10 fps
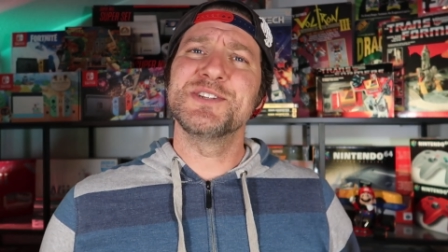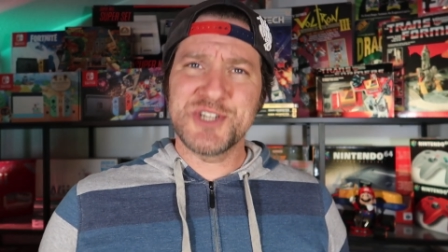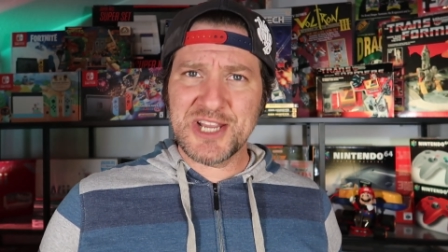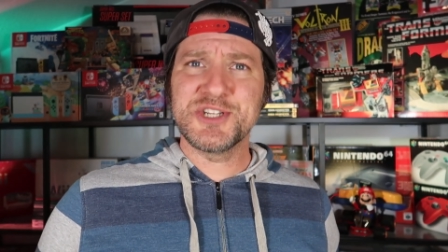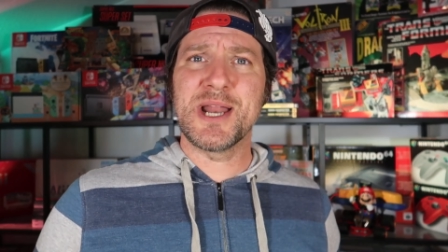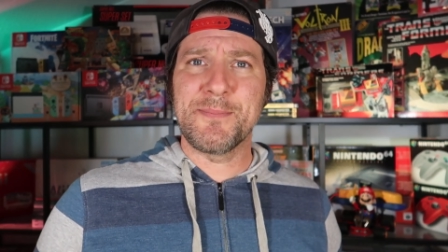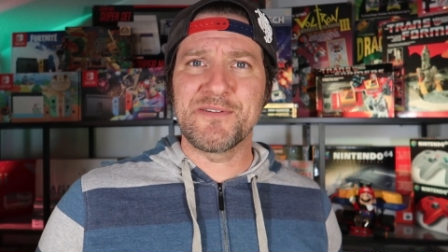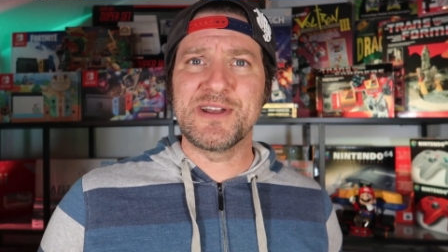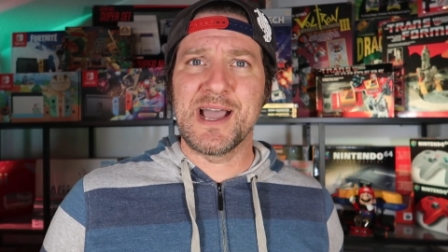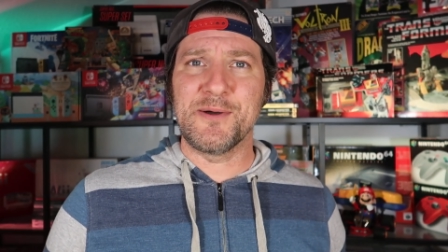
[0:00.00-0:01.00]
Change it up
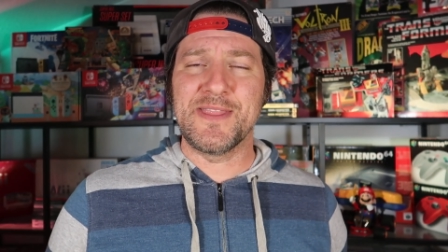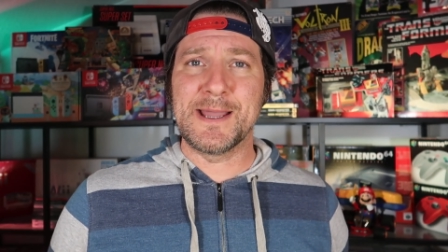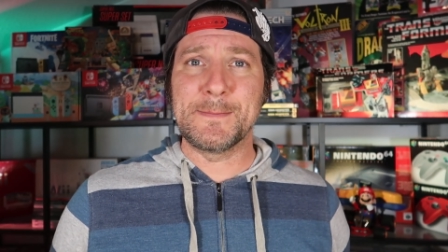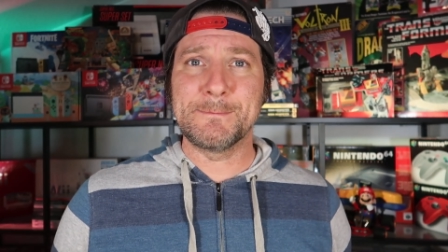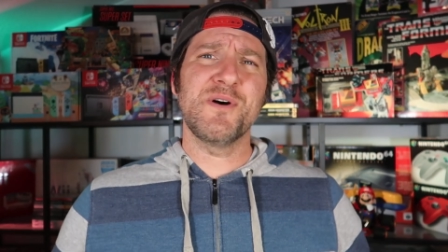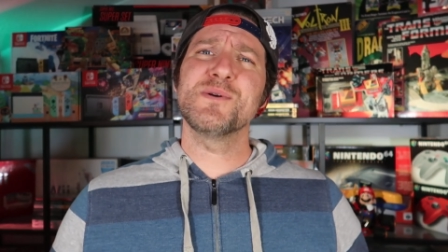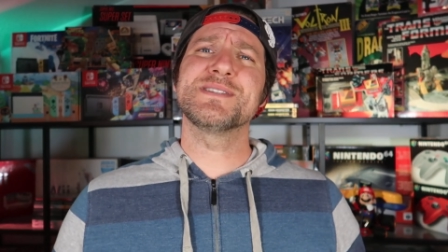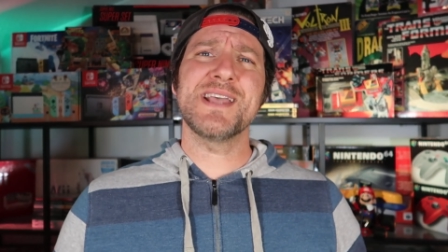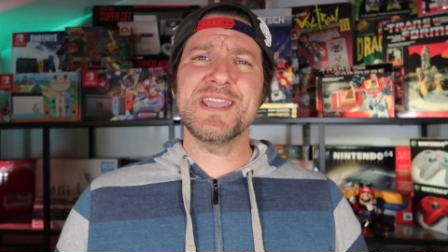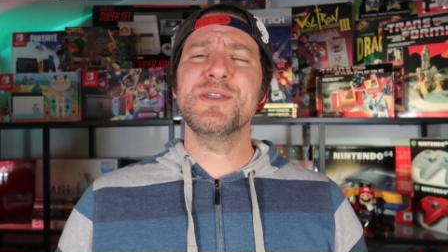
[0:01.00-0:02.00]
every now and then. Folks,
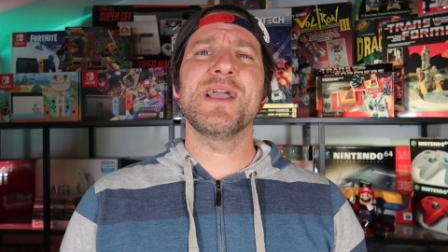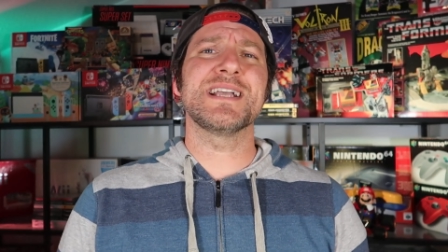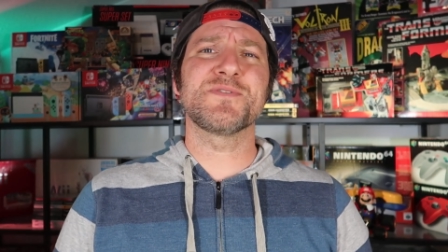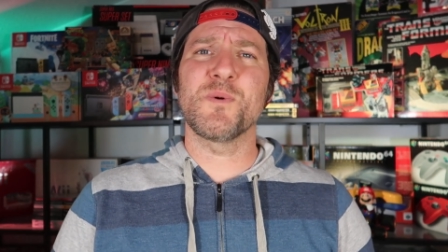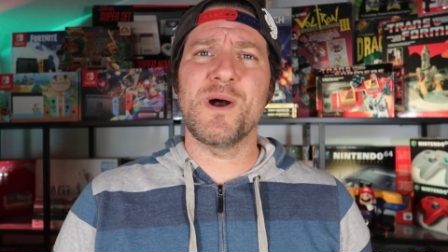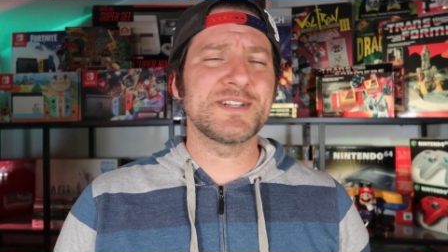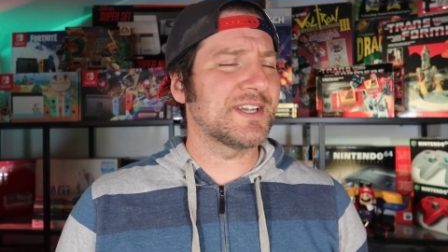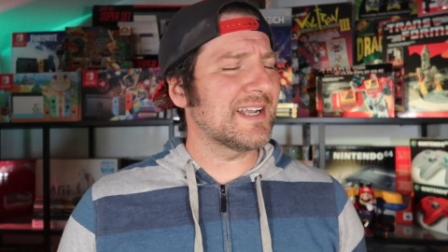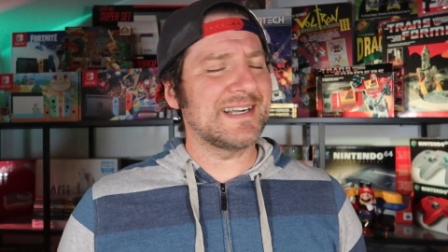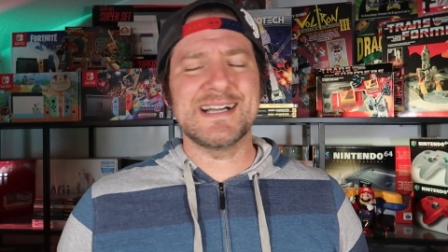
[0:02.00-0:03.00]
thank you guys for
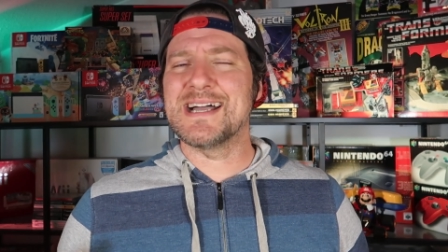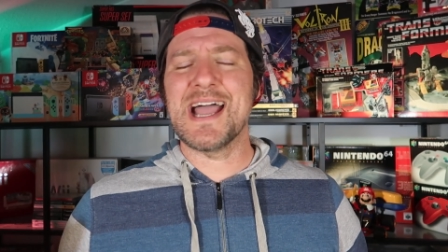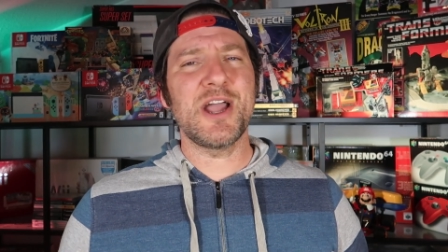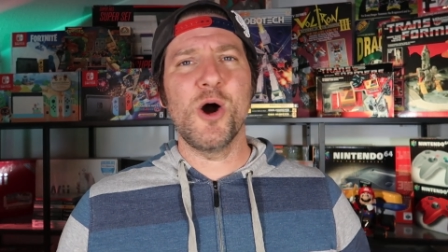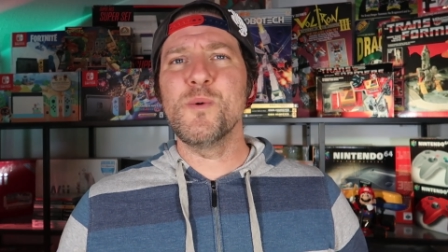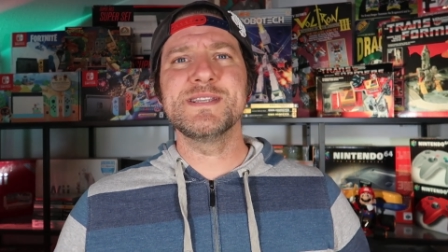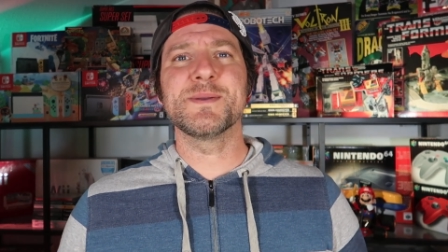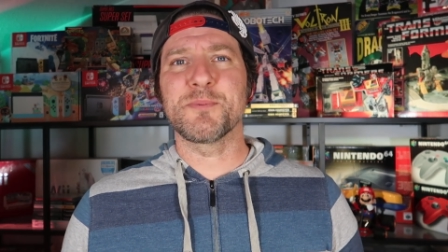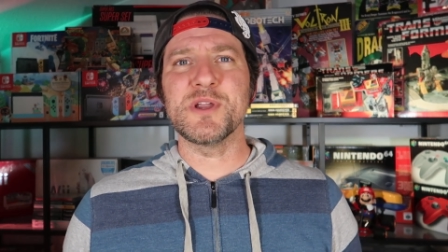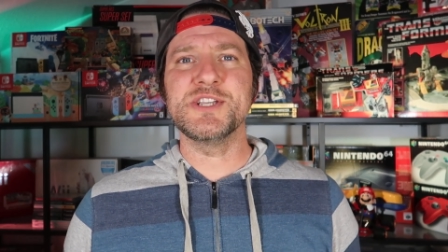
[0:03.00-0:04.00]
watching. I always
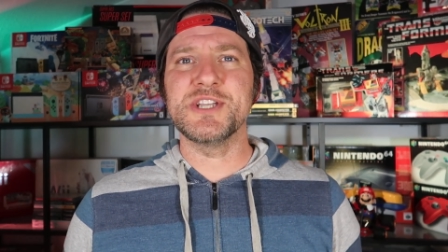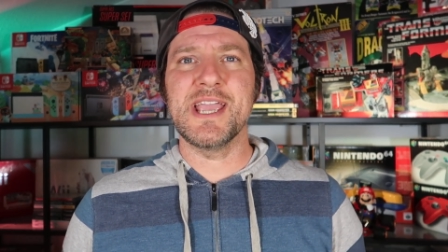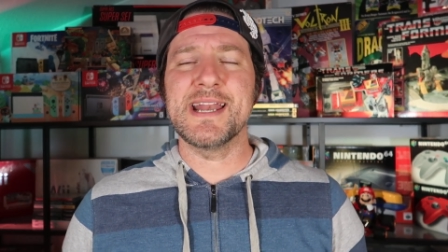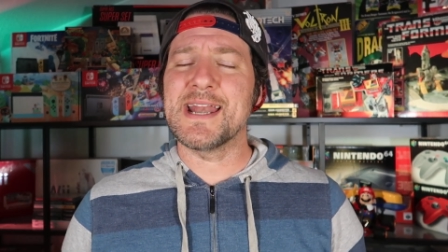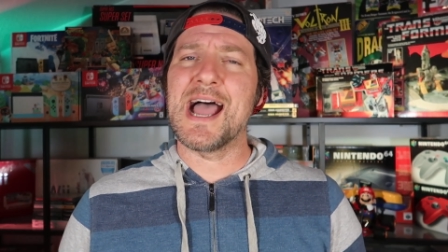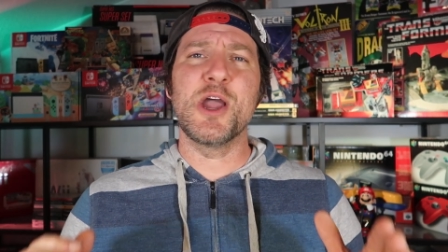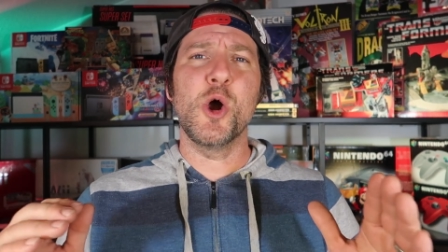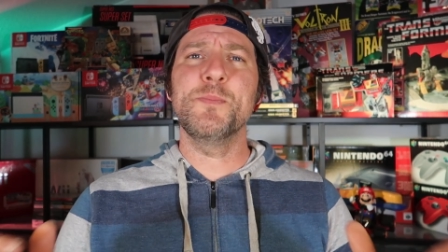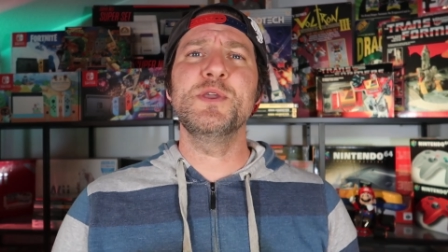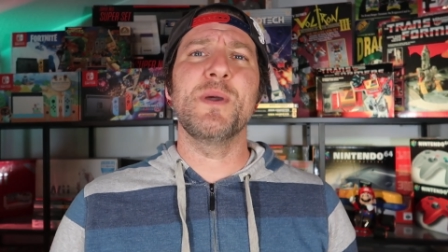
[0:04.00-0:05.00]
appreciate it. I
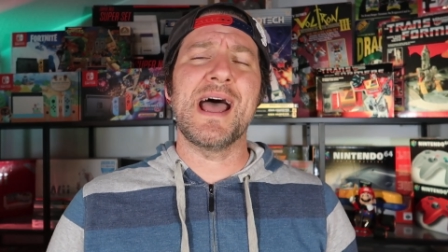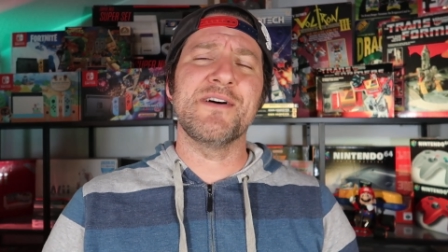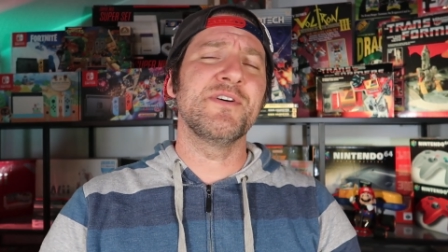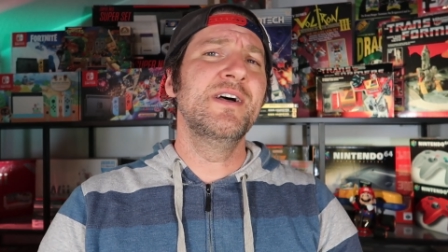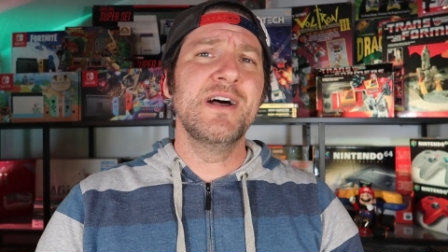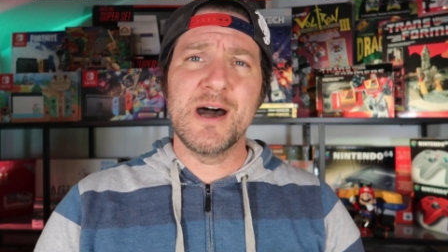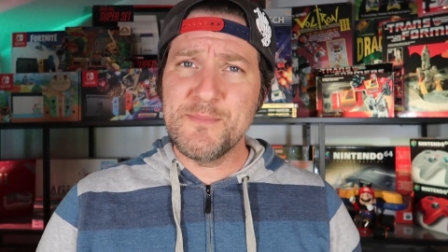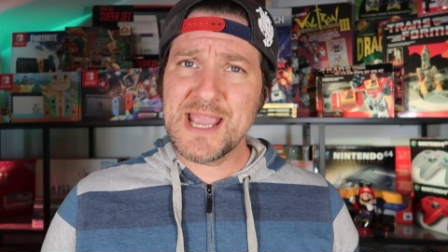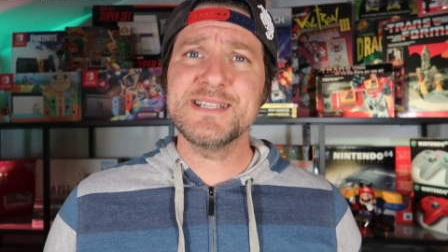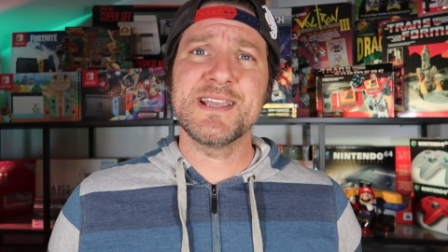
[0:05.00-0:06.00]
hope you have
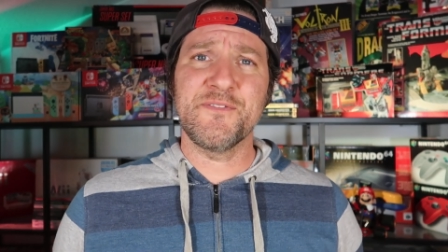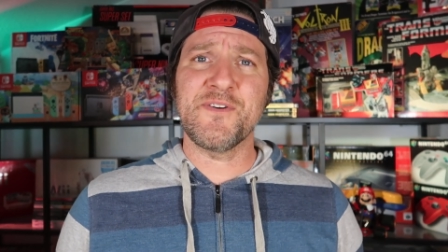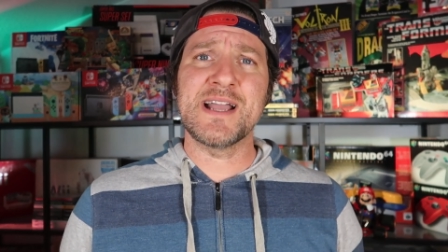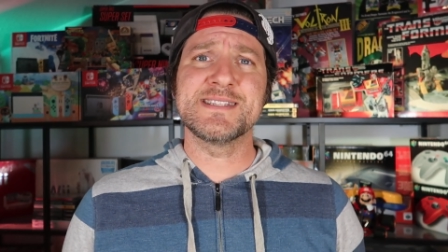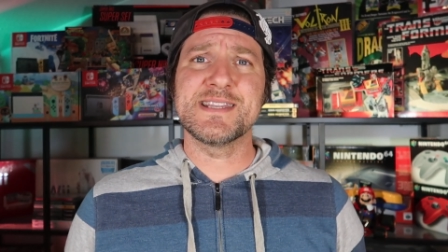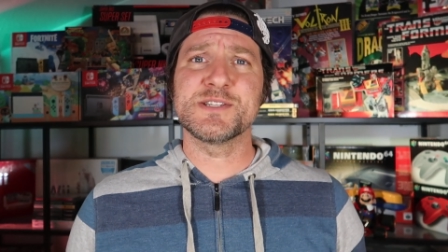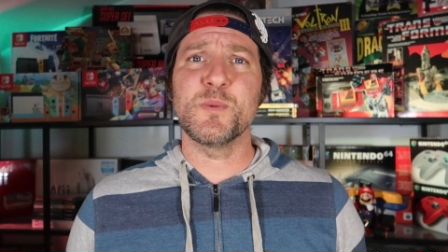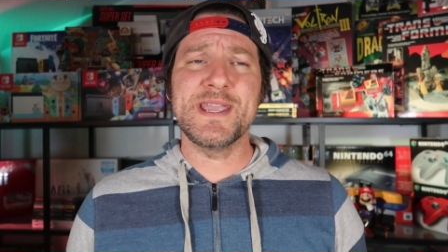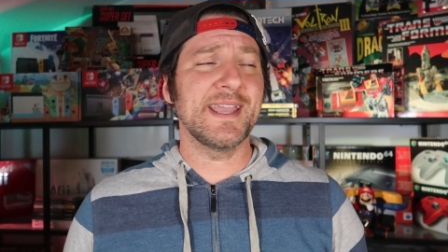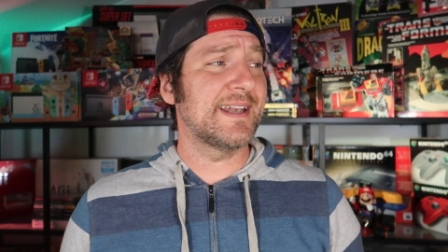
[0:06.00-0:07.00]
amazing finds this
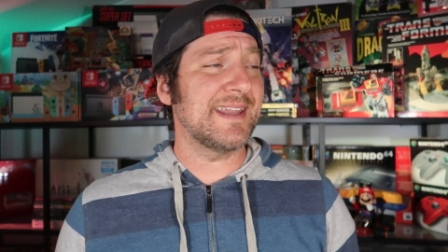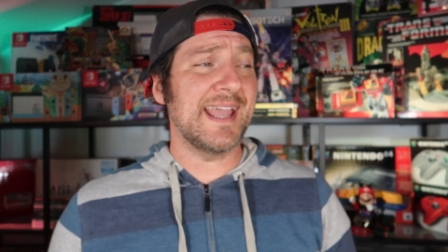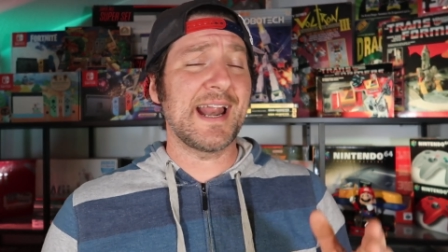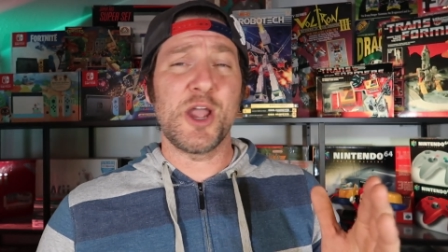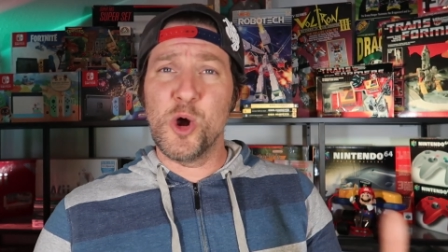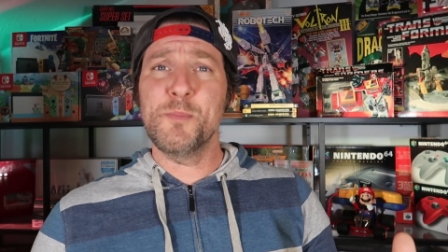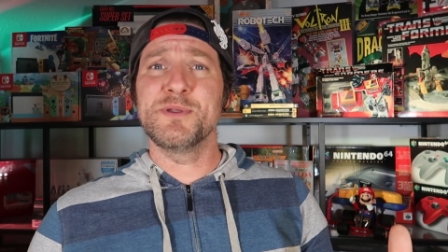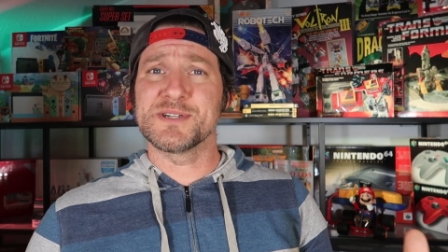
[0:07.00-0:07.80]
weekend, and I hope your